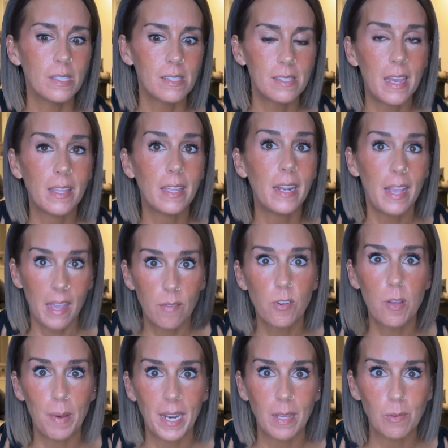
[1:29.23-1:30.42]
say that
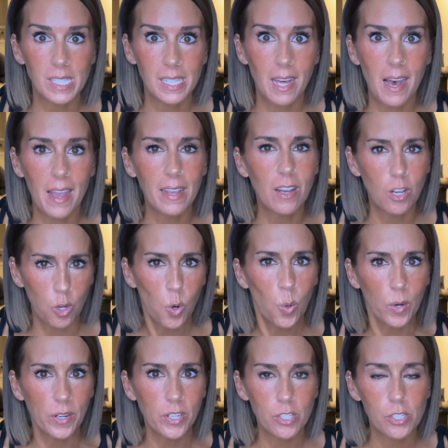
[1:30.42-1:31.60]
everybody was lying on
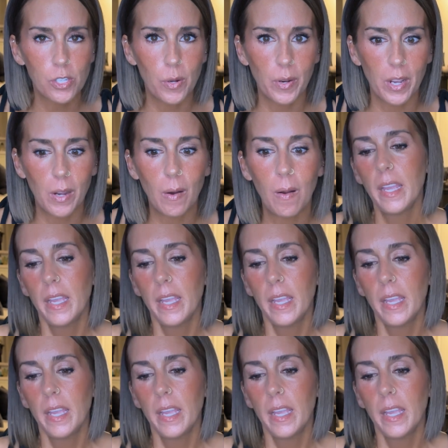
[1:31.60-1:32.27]
Kory DeSoto.